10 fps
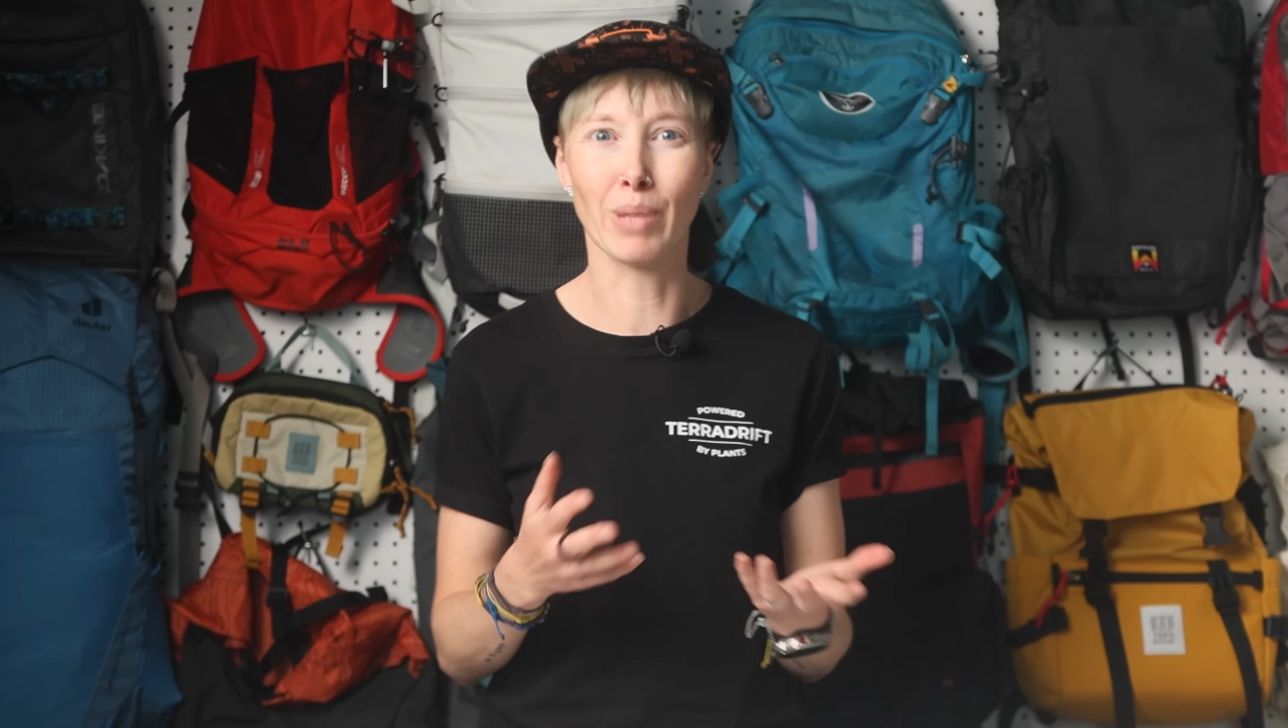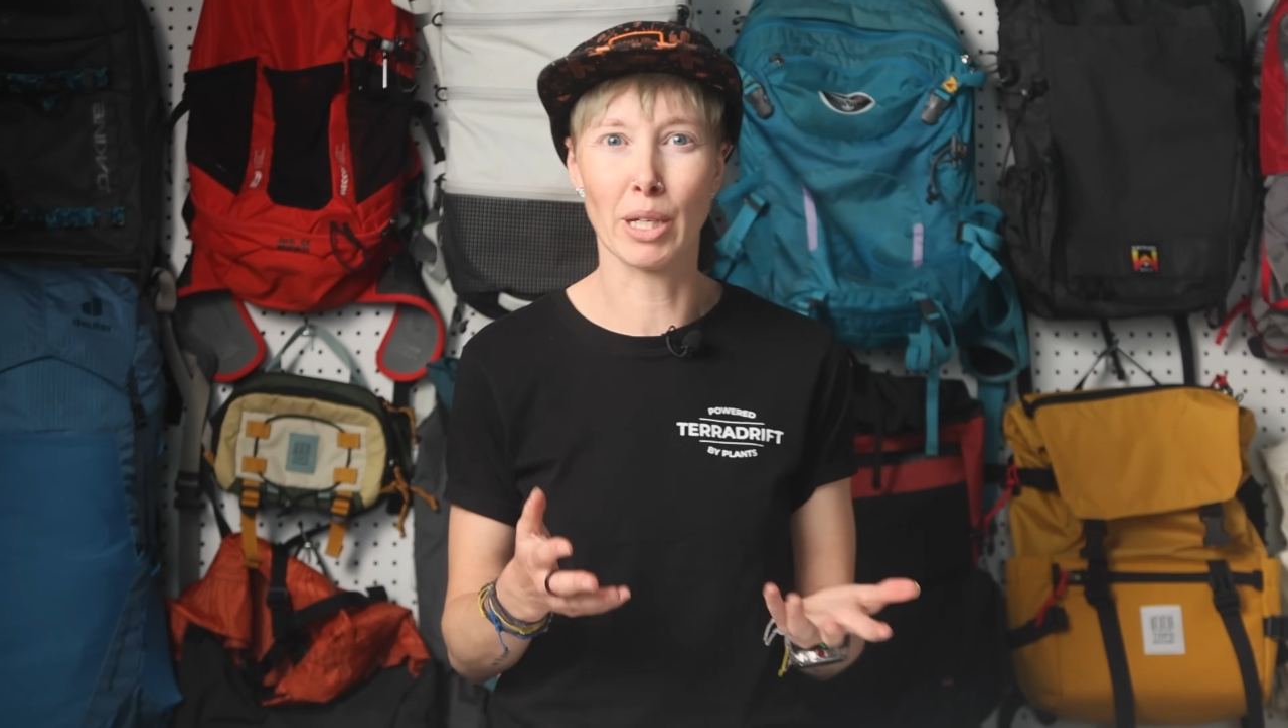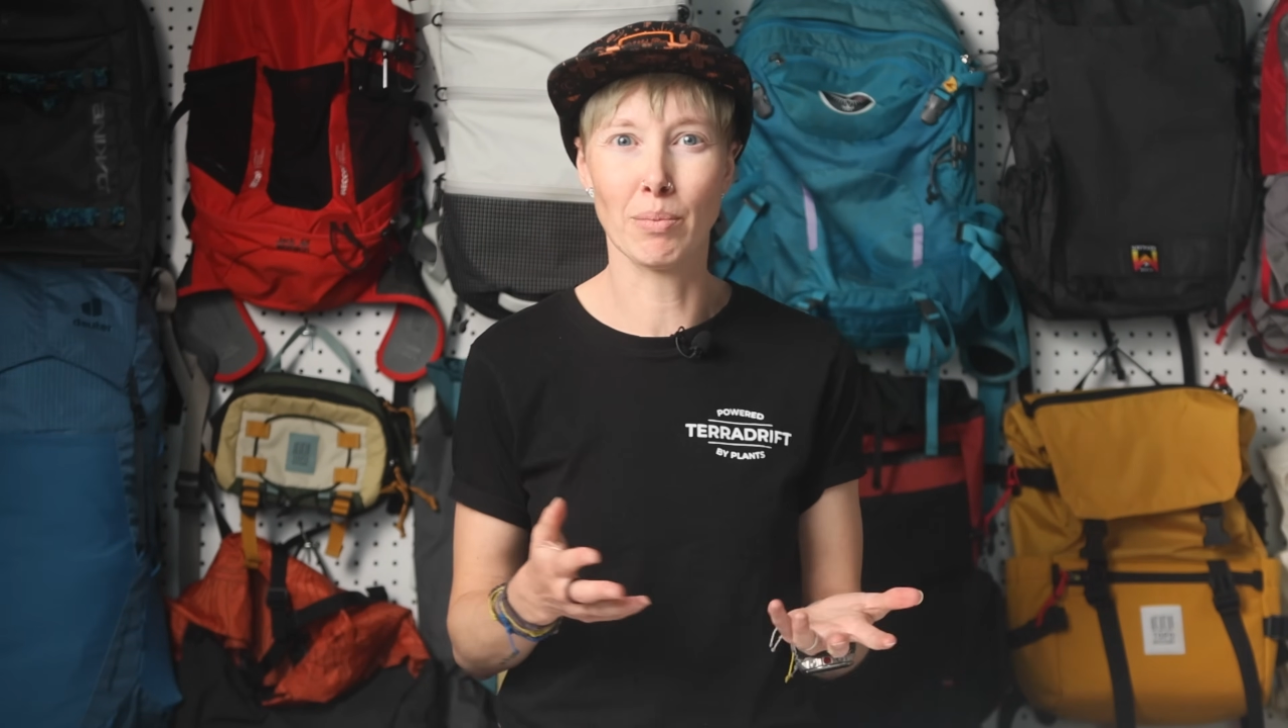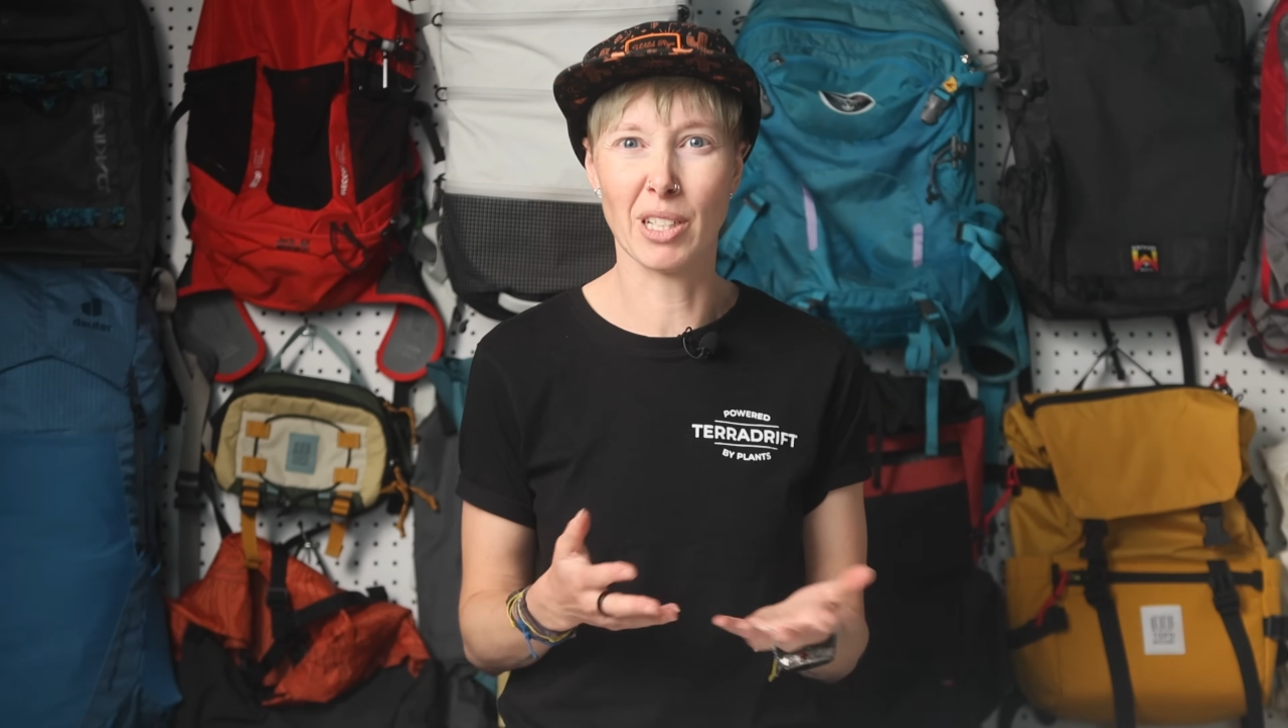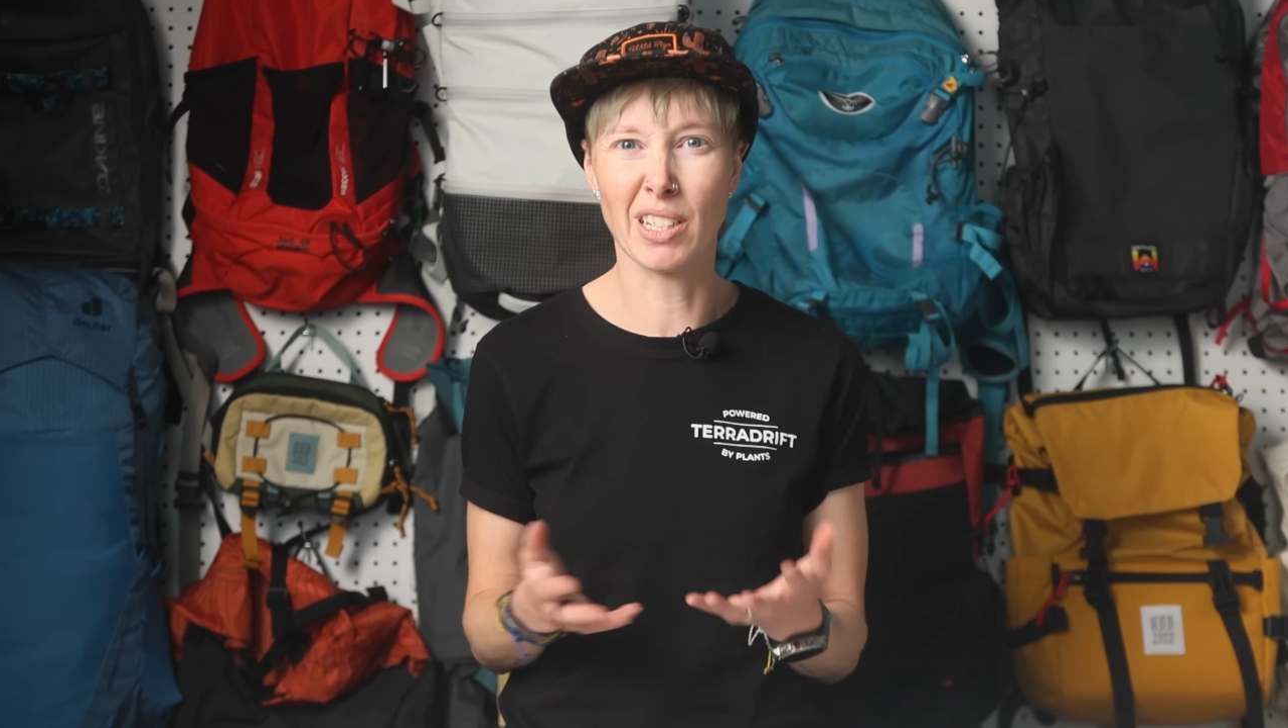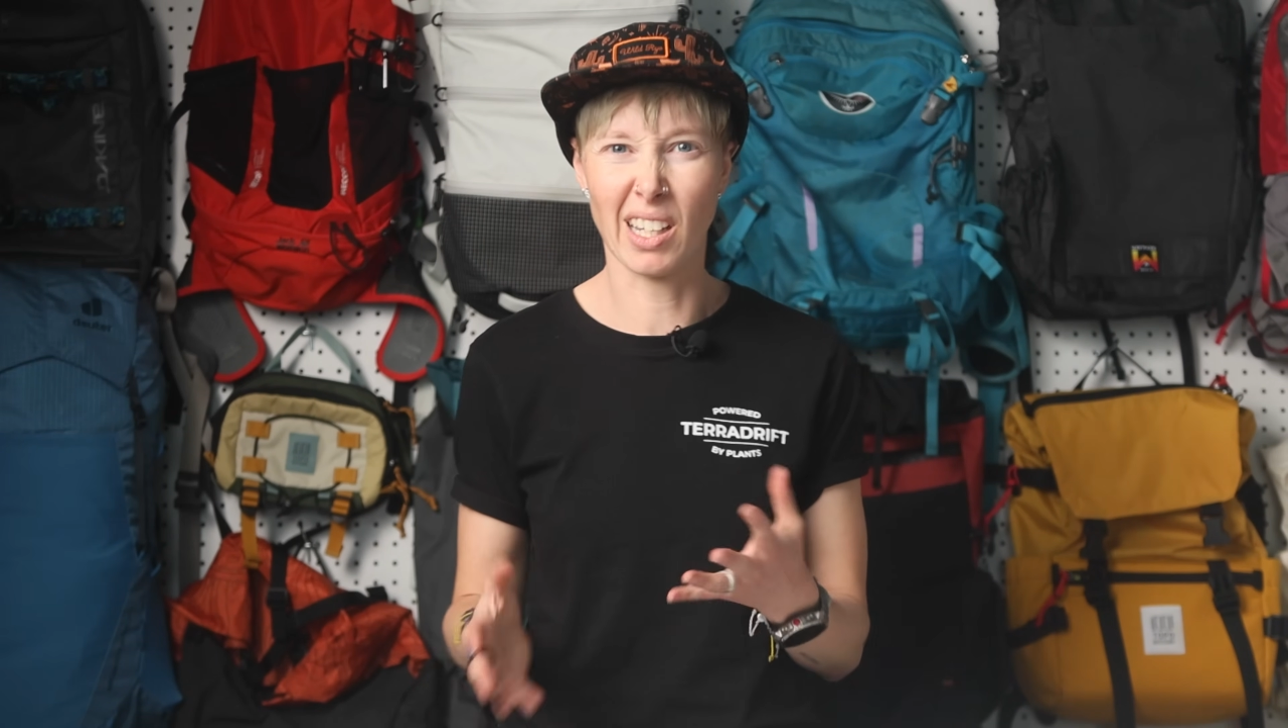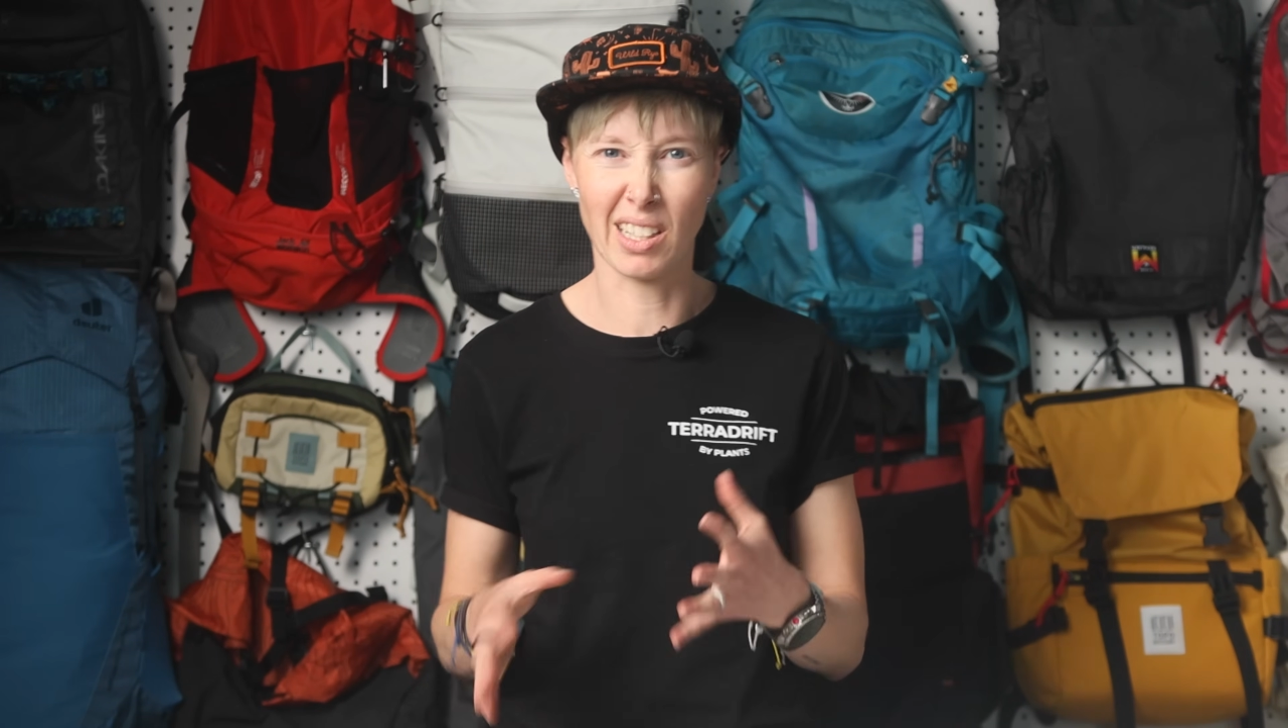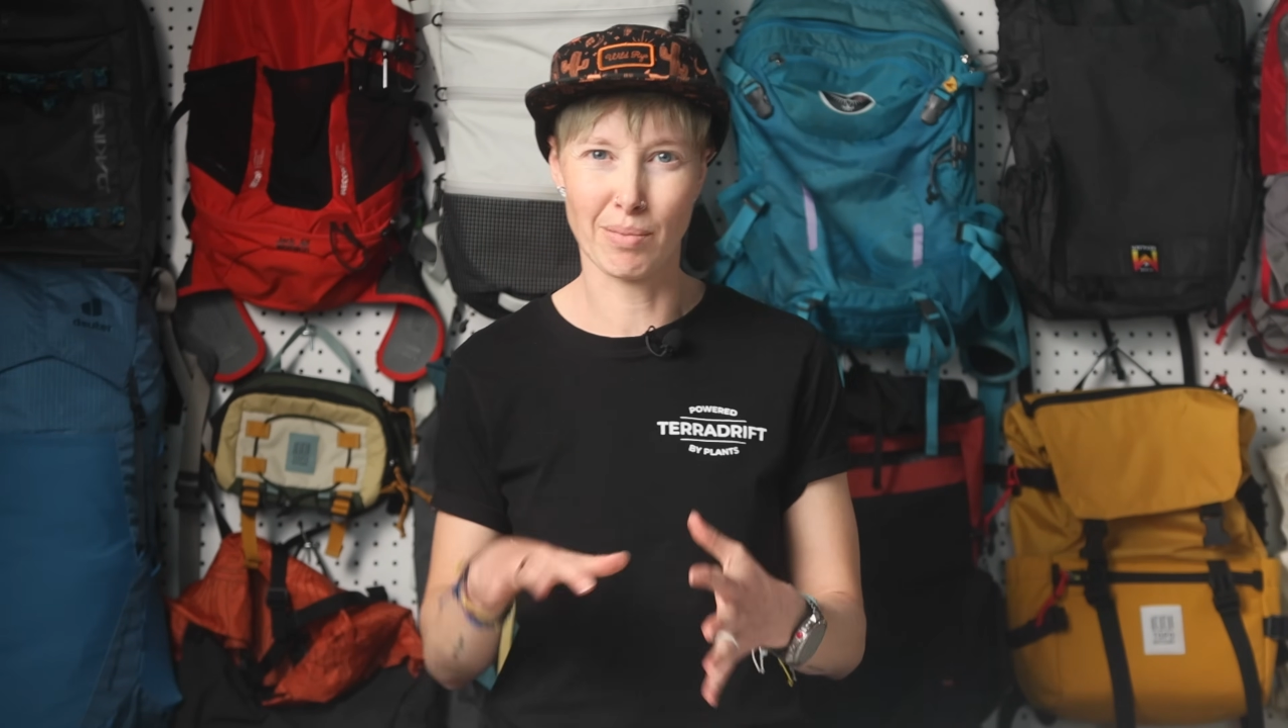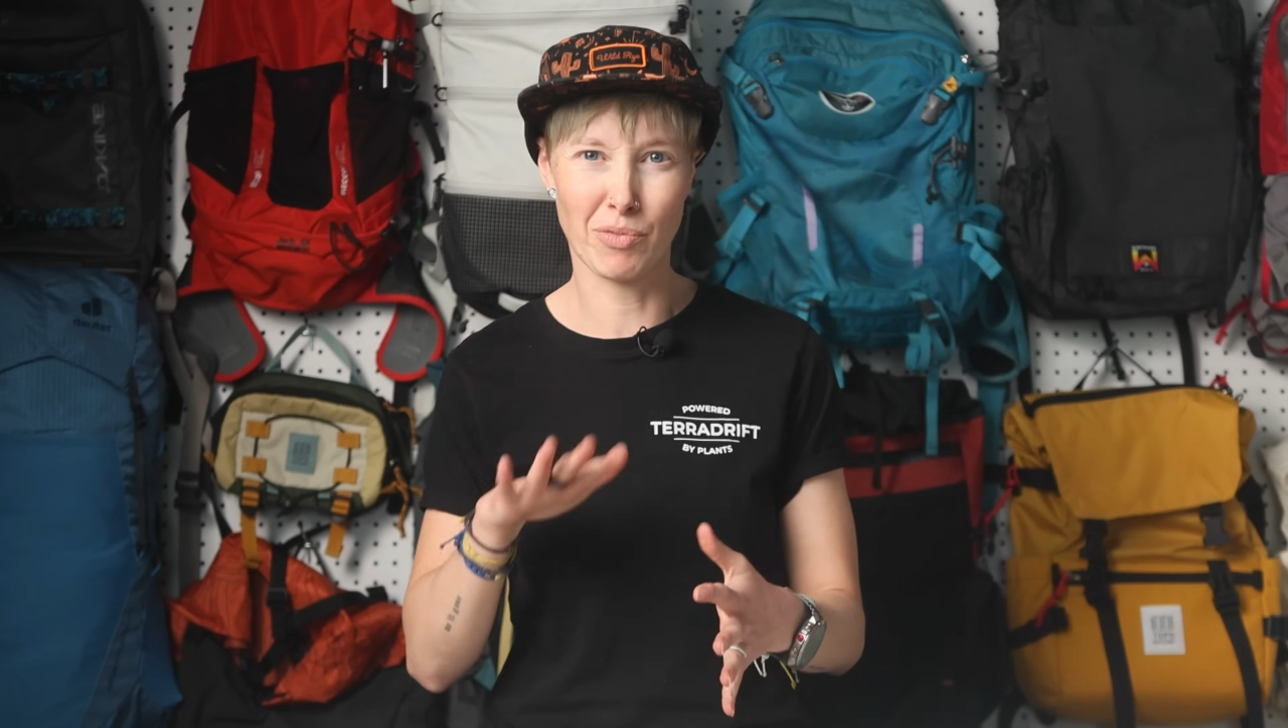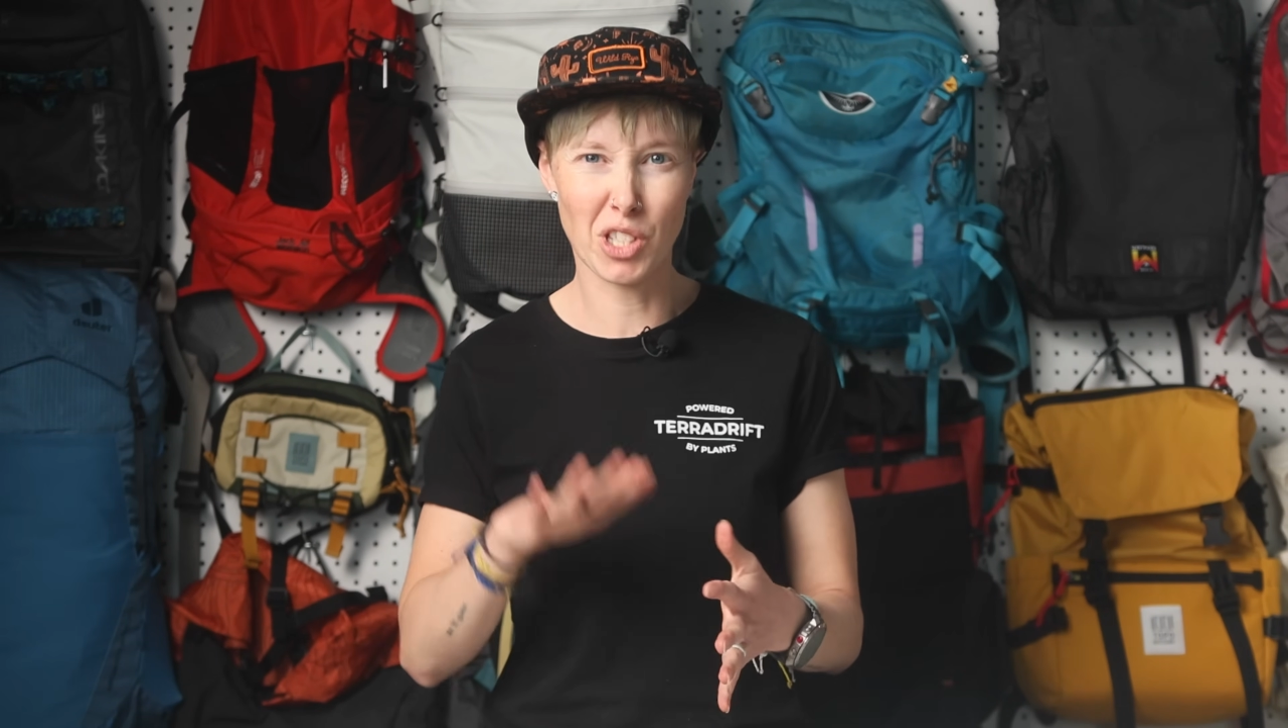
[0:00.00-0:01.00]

might be kind of